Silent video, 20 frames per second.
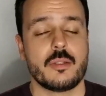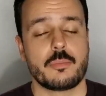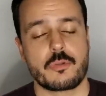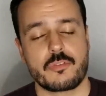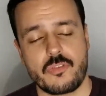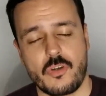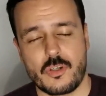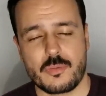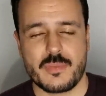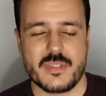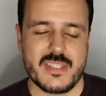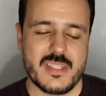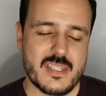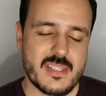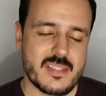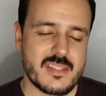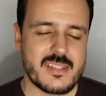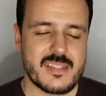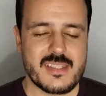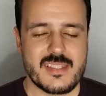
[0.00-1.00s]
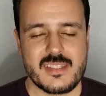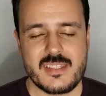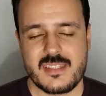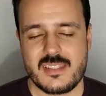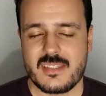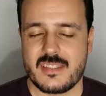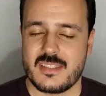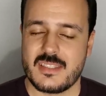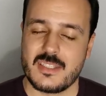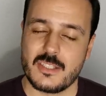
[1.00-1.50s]
Performance
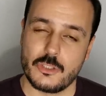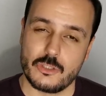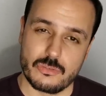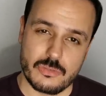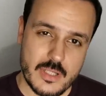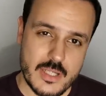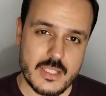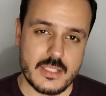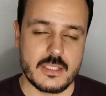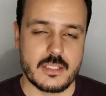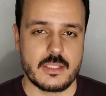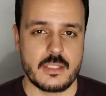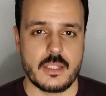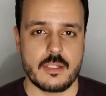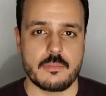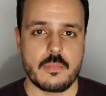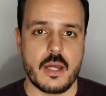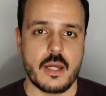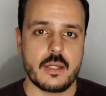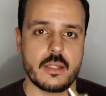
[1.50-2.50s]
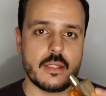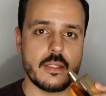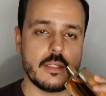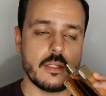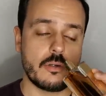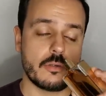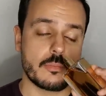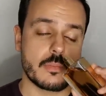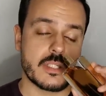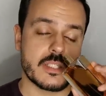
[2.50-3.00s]
isn't great in my
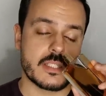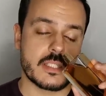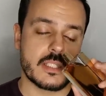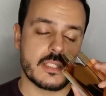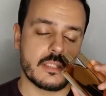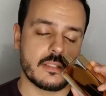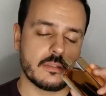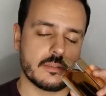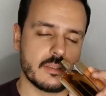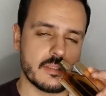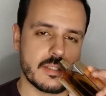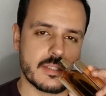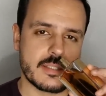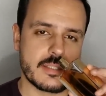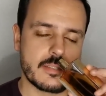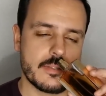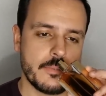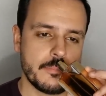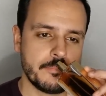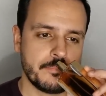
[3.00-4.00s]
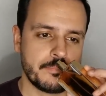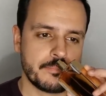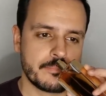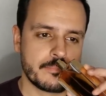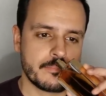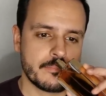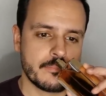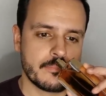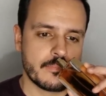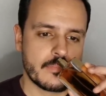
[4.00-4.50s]
on my skin at least,
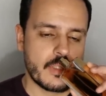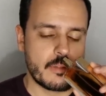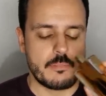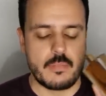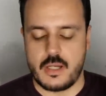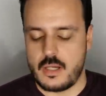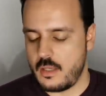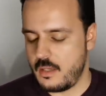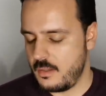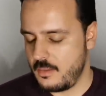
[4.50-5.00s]
but